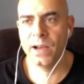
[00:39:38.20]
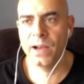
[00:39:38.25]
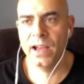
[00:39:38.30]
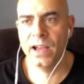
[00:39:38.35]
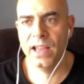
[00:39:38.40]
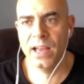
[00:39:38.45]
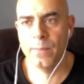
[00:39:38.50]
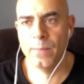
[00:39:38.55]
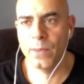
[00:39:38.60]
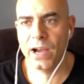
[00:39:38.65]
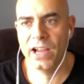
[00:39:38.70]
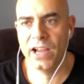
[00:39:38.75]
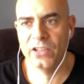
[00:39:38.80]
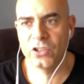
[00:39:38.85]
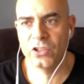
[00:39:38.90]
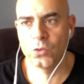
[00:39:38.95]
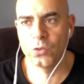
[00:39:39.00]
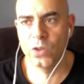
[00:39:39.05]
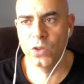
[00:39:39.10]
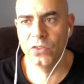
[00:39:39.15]
bias is
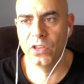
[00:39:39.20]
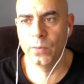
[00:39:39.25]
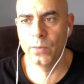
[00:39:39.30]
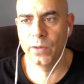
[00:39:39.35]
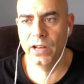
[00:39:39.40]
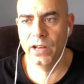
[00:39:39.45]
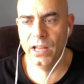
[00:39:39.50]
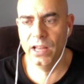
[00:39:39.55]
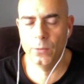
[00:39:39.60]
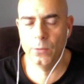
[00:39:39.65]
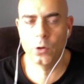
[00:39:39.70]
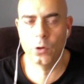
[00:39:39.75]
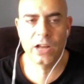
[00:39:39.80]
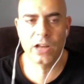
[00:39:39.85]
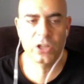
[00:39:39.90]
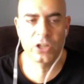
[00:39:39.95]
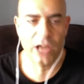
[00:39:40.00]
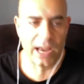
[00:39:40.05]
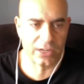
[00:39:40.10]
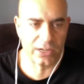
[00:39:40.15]
one thing, but him, Greg
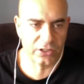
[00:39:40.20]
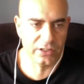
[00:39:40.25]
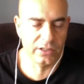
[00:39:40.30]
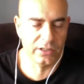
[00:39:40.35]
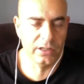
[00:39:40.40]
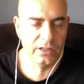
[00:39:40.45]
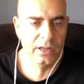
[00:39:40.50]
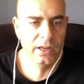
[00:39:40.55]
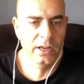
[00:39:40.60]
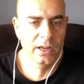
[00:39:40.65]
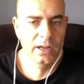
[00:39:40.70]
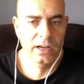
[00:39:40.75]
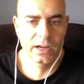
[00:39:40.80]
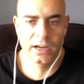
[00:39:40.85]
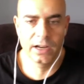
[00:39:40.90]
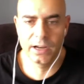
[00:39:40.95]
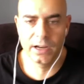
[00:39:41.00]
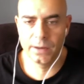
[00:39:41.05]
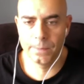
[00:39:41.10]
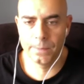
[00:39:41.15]
Jackson,
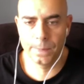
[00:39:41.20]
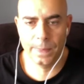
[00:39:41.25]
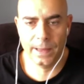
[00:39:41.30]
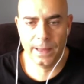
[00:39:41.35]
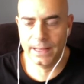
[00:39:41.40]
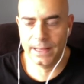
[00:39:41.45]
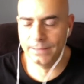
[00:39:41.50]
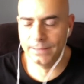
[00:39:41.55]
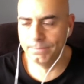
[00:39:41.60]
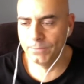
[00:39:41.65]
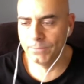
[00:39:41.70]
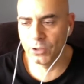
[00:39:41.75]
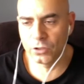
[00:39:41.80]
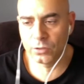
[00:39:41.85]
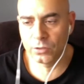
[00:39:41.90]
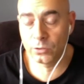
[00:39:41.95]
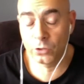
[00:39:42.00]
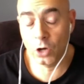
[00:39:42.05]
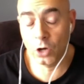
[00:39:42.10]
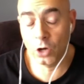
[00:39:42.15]
there's
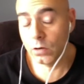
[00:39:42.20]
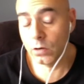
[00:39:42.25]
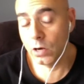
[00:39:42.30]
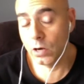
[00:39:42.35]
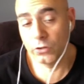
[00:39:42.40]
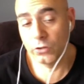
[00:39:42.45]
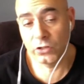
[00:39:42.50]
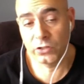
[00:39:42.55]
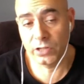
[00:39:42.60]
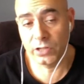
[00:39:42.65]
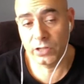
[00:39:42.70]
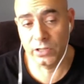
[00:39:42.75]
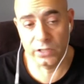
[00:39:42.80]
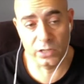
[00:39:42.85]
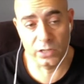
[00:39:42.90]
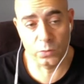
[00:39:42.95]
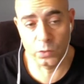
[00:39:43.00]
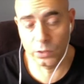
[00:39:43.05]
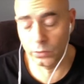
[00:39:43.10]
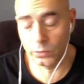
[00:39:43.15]
John Crouch is
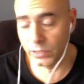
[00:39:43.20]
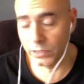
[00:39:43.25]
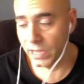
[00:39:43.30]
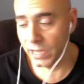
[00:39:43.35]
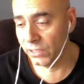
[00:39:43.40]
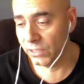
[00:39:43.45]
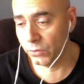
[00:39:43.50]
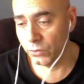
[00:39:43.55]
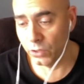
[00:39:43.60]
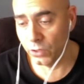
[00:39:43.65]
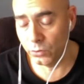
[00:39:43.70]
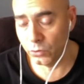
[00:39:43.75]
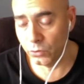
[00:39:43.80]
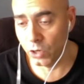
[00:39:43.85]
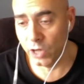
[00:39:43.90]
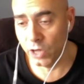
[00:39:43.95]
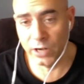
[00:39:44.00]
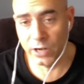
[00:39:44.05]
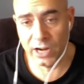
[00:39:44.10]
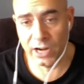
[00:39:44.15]
one of those guys who's
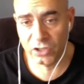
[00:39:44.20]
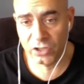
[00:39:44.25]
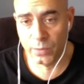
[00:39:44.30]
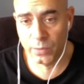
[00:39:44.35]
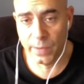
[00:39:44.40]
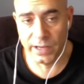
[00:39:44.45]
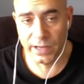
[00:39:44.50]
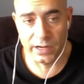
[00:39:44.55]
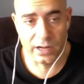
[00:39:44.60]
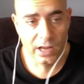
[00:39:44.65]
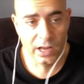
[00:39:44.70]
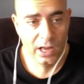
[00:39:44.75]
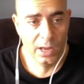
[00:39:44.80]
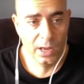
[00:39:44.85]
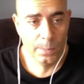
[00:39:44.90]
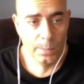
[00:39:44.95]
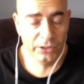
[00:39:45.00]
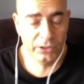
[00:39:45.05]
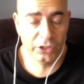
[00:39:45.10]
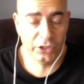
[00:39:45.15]
underestimated.
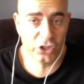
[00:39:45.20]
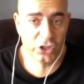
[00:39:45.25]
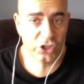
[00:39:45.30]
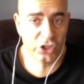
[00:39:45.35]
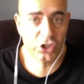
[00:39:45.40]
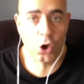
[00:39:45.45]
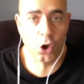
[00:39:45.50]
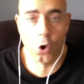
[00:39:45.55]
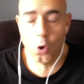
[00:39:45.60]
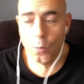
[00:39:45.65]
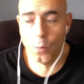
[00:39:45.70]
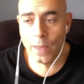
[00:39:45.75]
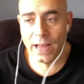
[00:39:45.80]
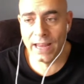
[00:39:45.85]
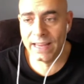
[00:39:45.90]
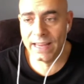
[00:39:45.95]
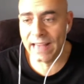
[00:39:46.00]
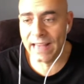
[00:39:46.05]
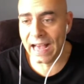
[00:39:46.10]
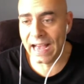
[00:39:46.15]
But there's so many
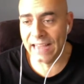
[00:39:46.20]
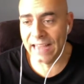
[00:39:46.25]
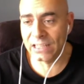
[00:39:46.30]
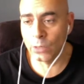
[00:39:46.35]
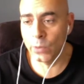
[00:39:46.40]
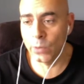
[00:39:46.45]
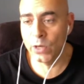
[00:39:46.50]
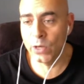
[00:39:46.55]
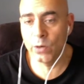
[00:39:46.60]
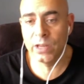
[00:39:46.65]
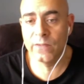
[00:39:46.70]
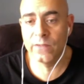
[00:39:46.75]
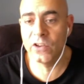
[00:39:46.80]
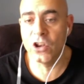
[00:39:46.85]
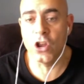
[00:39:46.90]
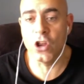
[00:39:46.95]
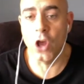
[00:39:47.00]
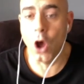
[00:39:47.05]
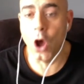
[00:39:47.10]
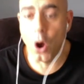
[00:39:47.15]
guys that we don't even
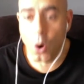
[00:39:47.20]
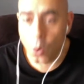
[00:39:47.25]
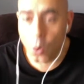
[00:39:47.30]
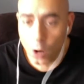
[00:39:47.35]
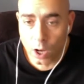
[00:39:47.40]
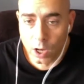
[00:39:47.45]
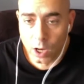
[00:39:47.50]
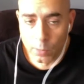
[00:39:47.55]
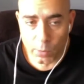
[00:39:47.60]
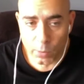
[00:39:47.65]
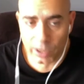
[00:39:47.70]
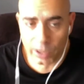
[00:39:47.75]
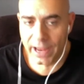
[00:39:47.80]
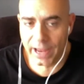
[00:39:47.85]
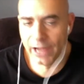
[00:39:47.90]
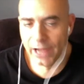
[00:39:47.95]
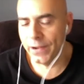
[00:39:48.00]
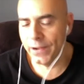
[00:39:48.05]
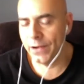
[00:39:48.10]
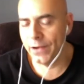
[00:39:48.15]
know. Mark
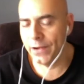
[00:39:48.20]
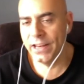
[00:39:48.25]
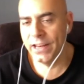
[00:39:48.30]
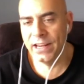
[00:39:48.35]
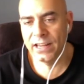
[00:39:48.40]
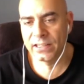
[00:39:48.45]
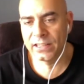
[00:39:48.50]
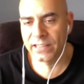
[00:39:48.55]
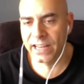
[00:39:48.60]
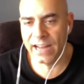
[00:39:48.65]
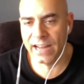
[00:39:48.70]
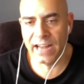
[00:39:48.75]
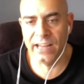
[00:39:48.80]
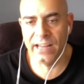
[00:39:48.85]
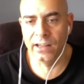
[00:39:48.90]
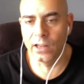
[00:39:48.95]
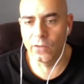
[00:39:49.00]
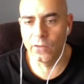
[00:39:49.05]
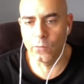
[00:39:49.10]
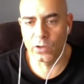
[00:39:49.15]
Henry, he doesn't get any
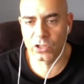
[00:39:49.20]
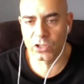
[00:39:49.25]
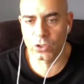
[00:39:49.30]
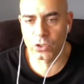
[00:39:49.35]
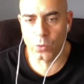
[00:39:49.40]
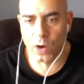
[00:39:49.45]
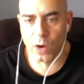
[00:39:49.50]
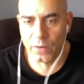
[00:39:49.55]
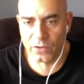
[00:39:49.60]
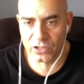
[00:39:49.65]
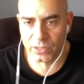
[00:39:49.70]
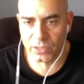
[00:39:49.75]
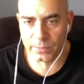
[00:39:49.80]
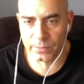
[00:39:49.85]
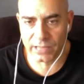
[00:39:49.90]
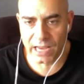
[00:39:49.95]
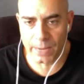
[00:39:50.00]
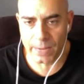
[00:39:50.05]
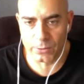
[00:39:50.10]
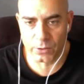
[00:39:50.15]
love whatsoever
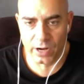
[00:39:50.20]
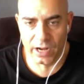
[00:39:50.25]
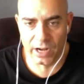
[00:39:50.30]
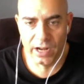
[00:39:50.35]
sometimes, right?